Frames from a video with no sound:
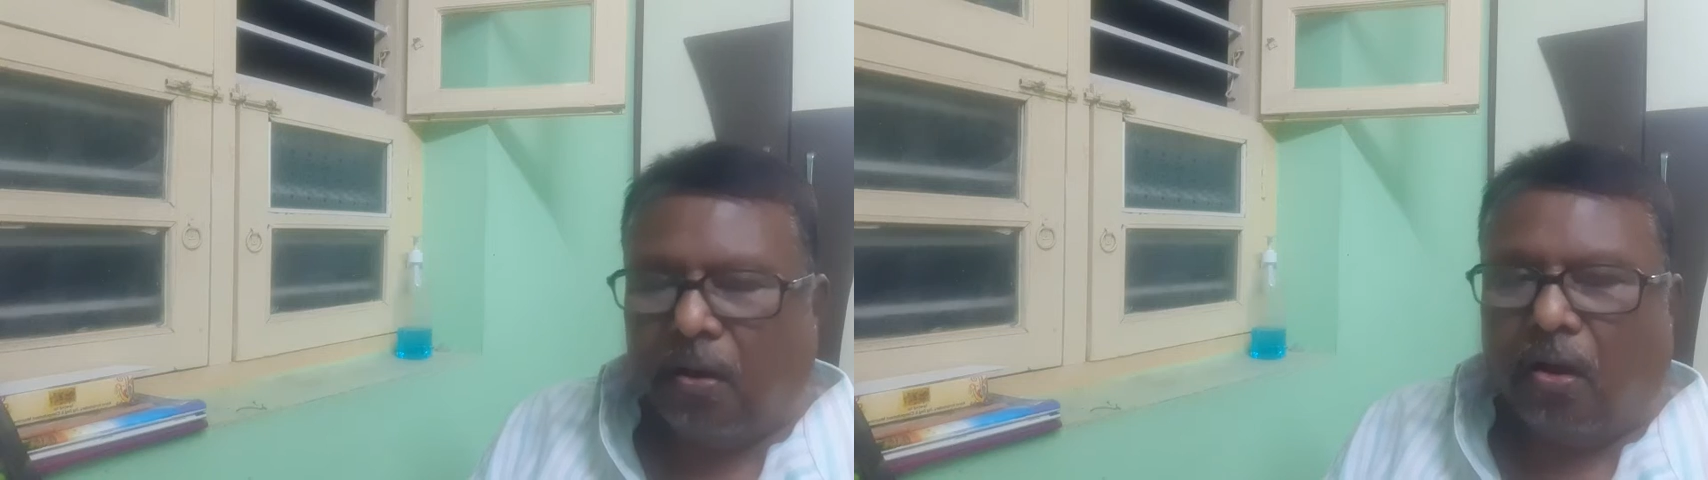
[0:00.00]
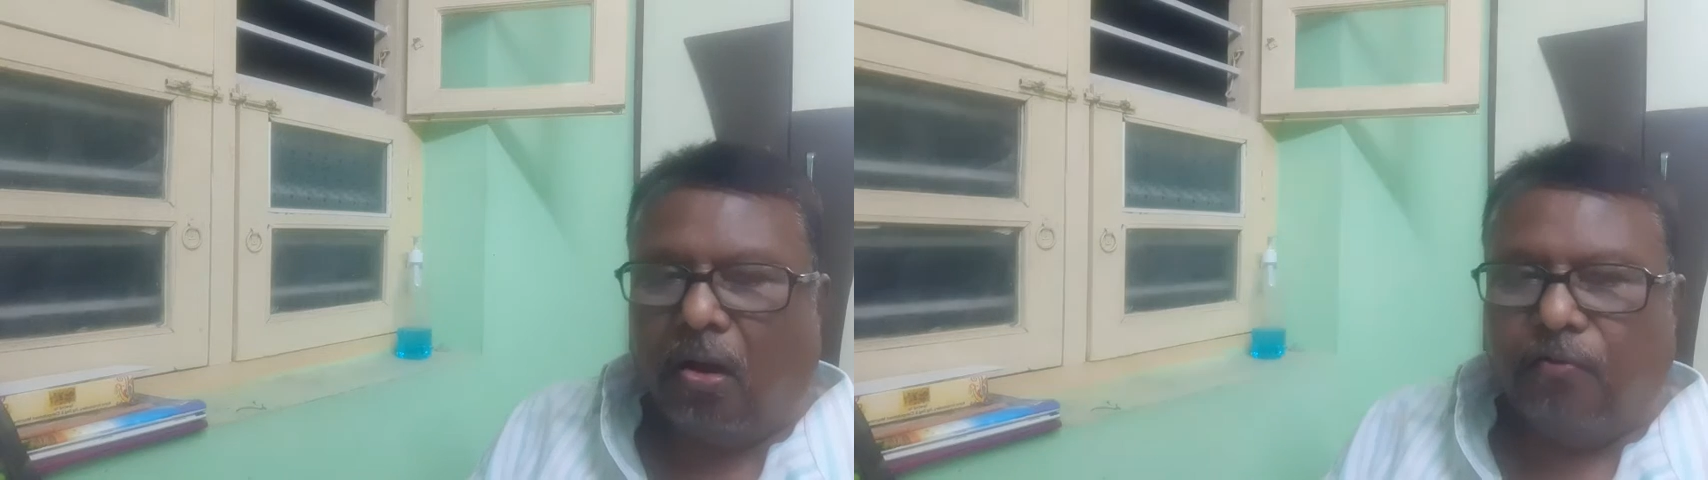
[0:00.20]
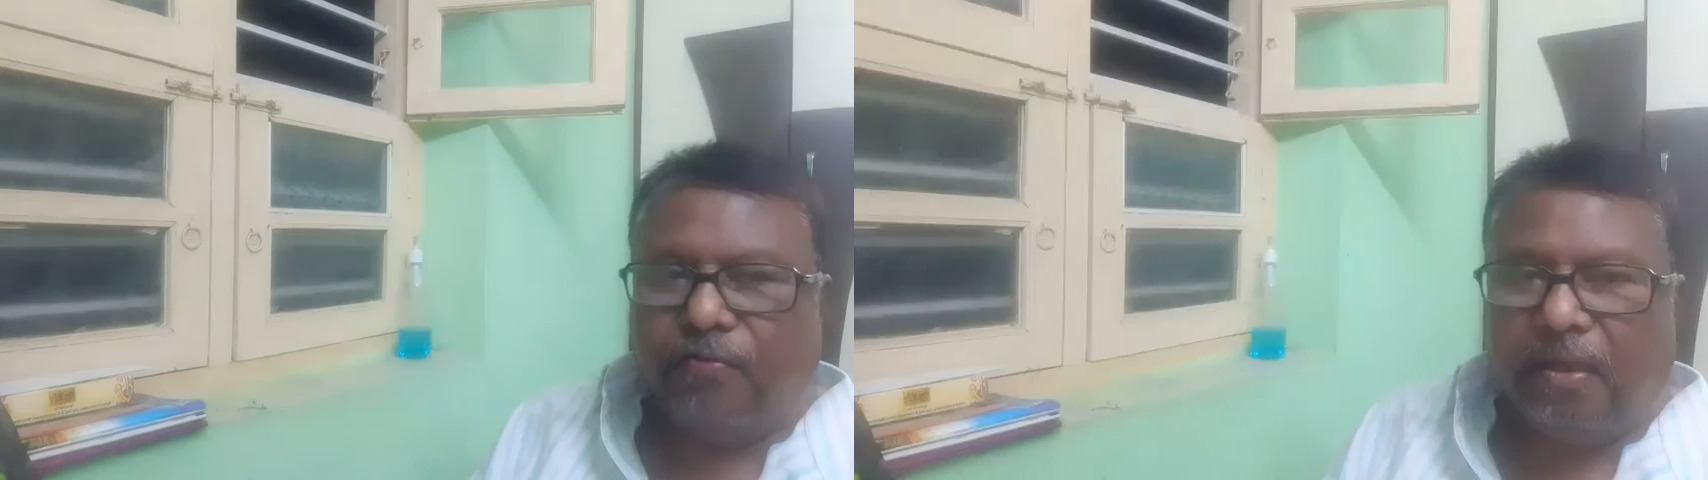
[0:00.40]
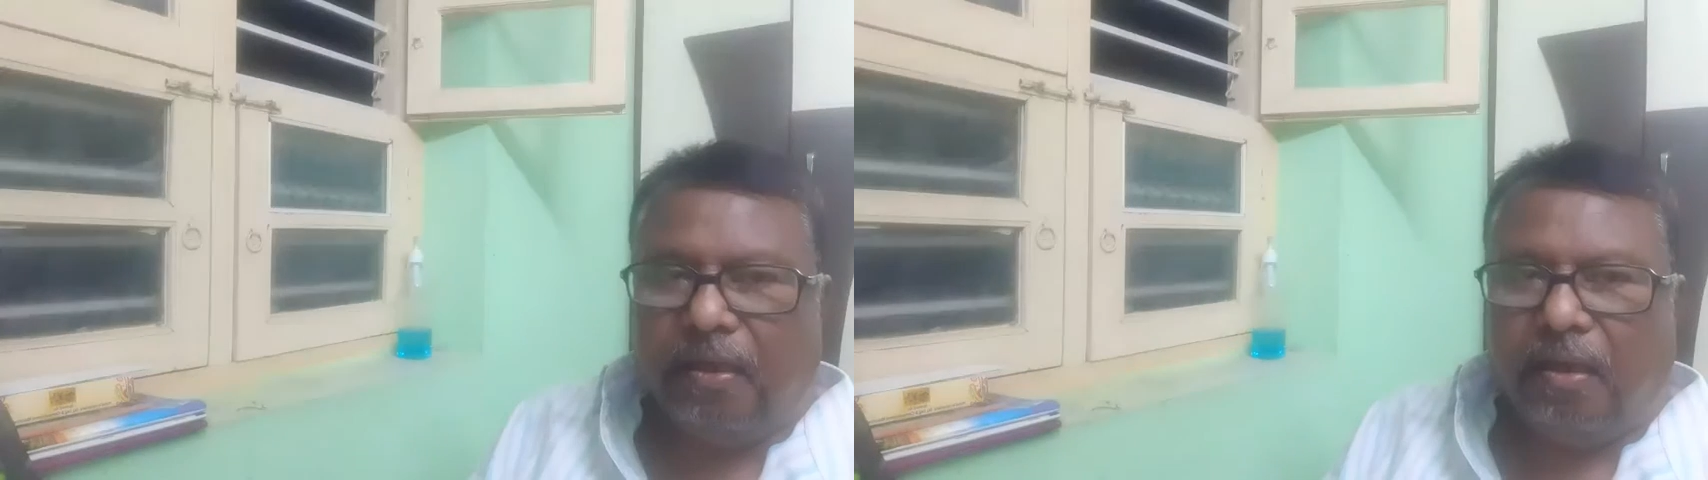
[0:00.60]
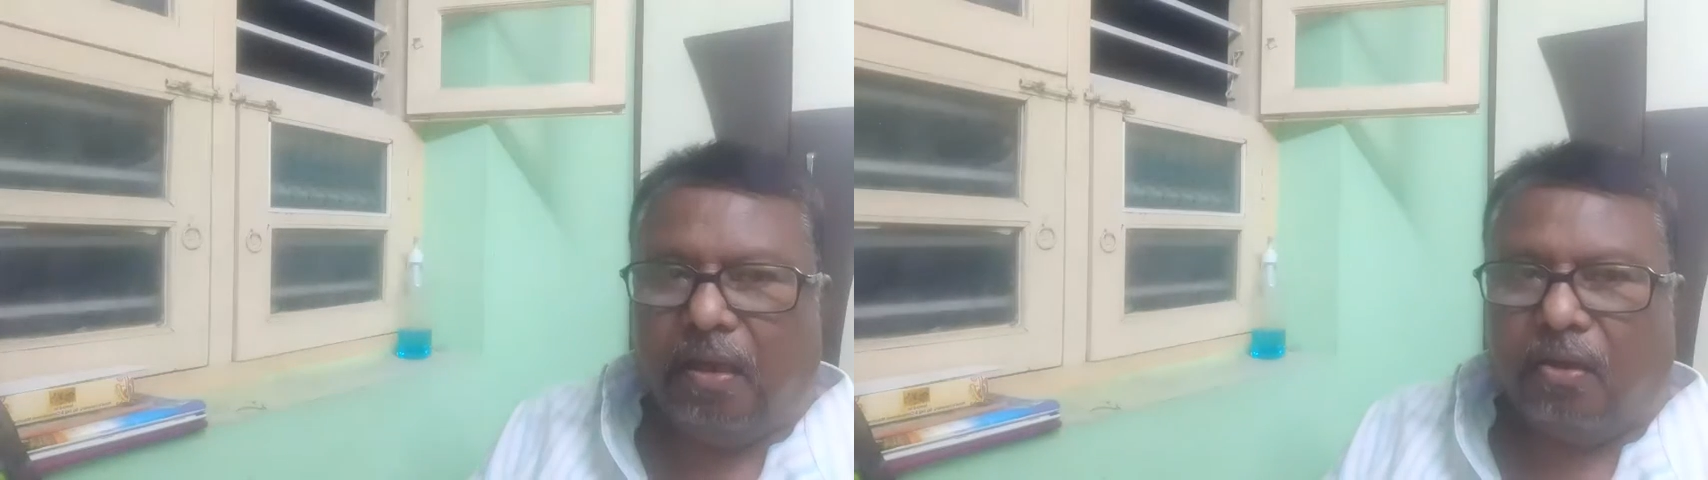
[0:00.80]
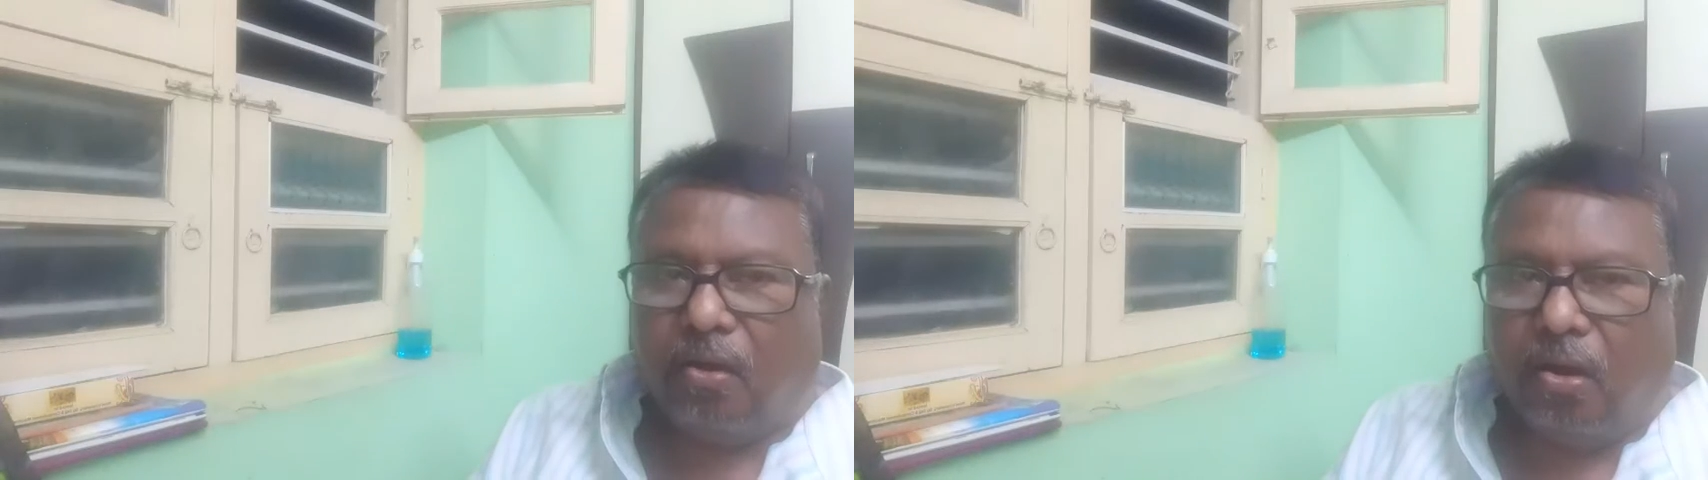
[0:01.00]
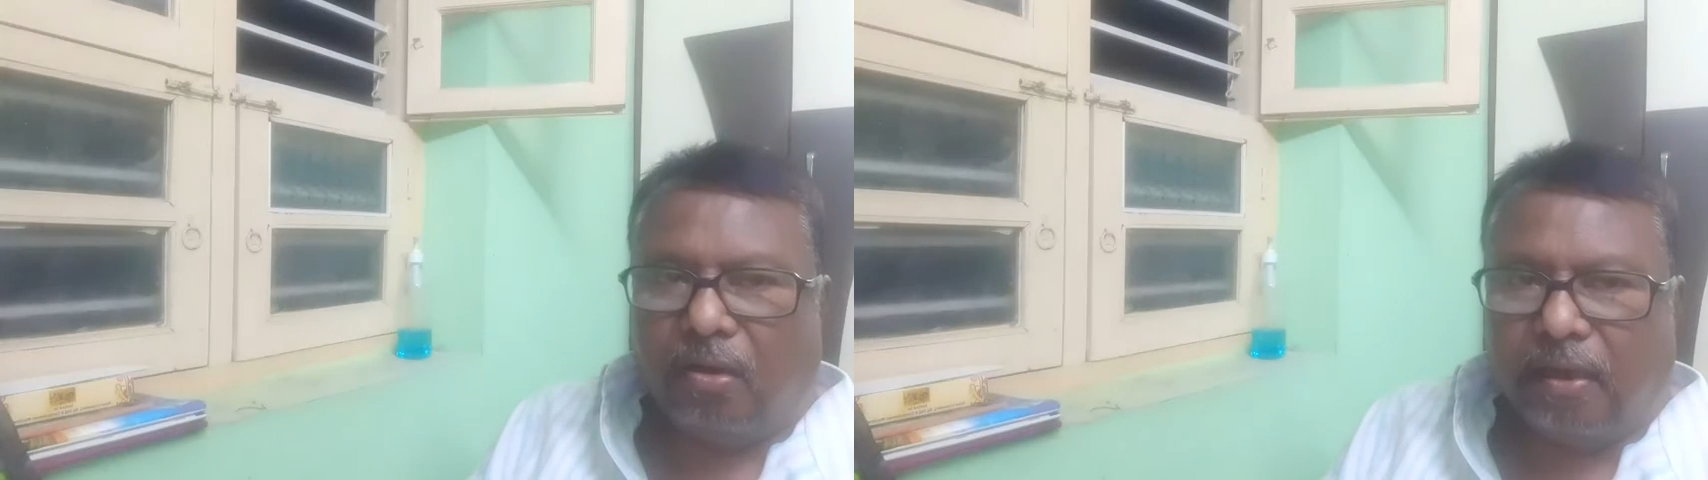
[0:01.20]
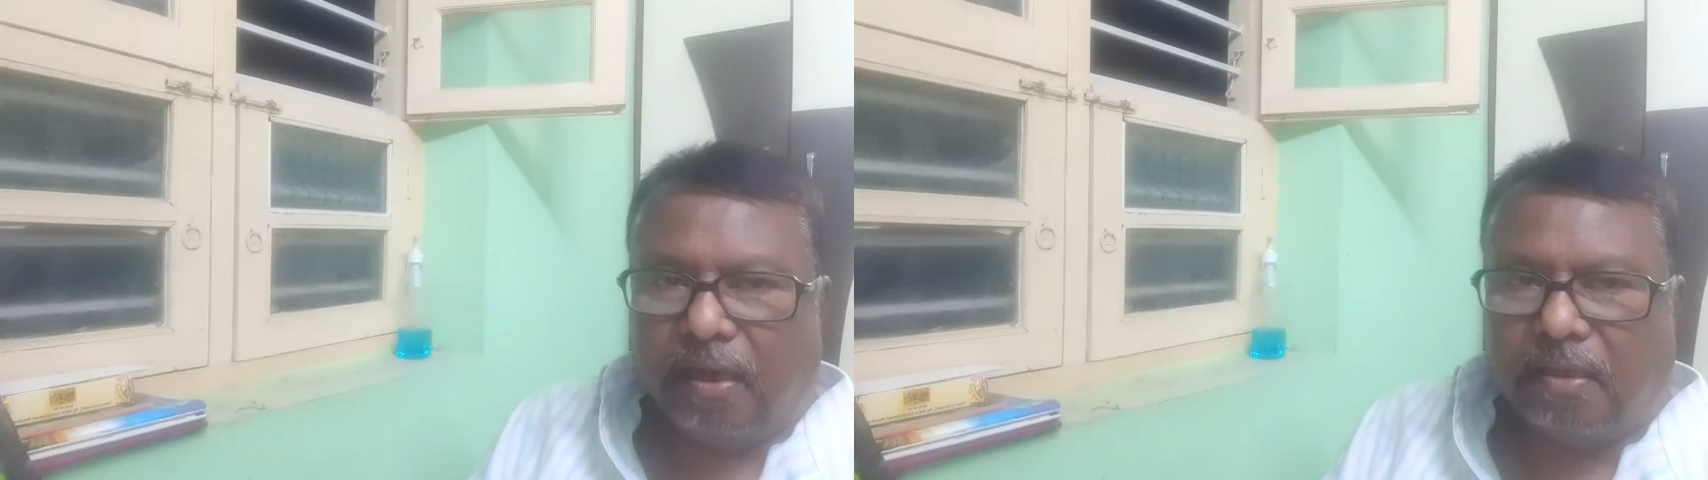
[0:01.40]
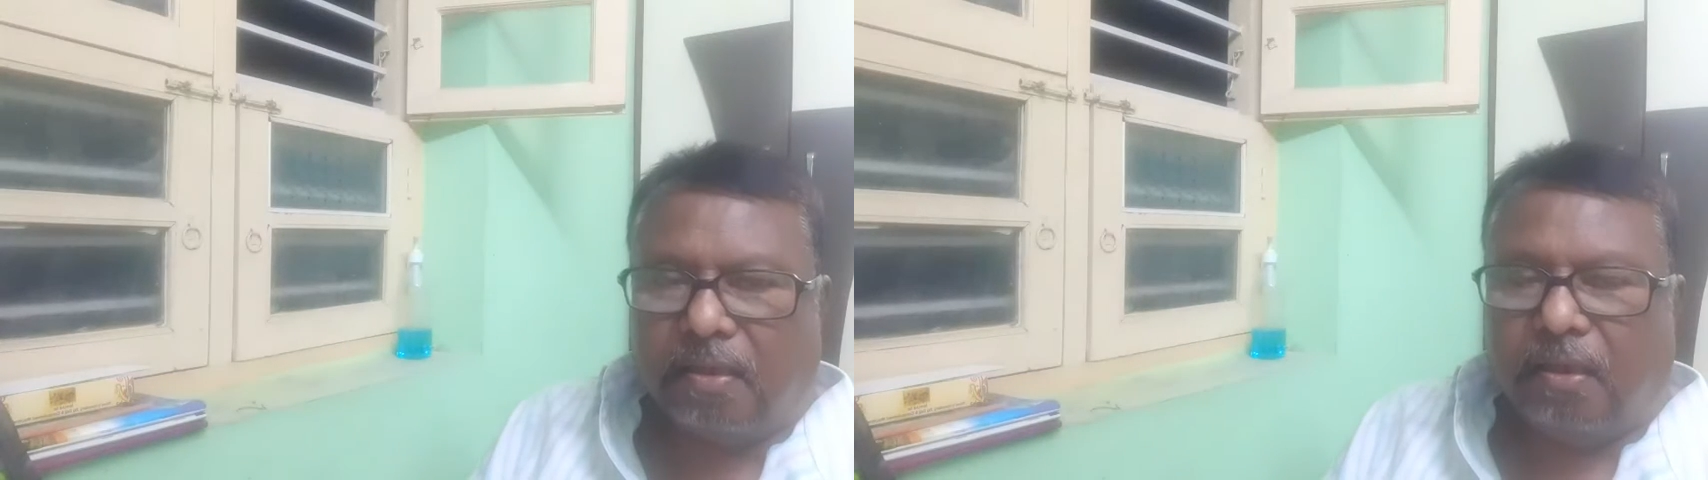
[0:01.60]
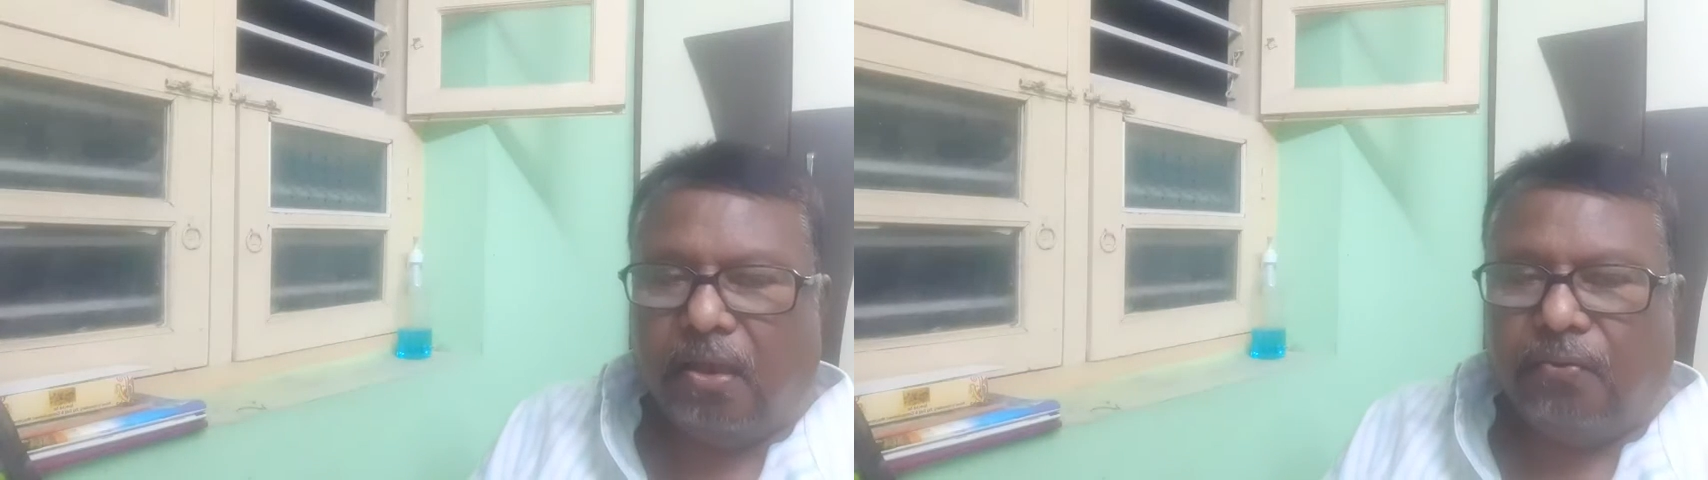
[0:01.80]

of the cortex,